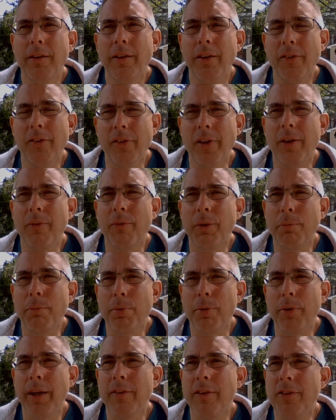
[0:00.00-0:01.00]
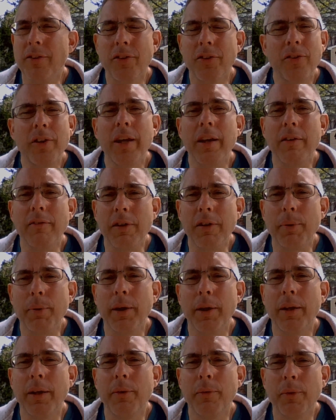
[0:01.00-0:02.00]
is that we pray that just
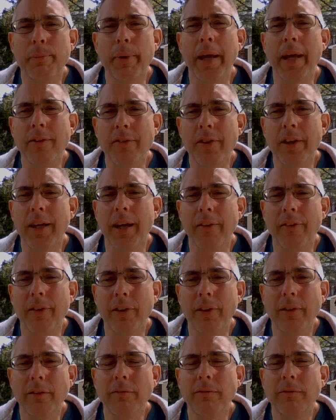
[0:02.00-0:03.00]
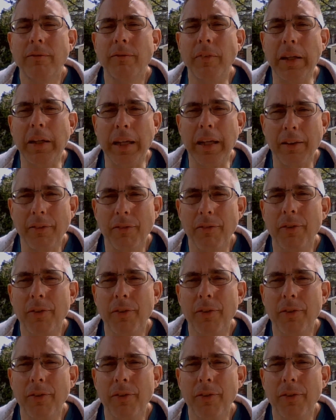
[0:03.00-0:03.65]
everybody would band together, get through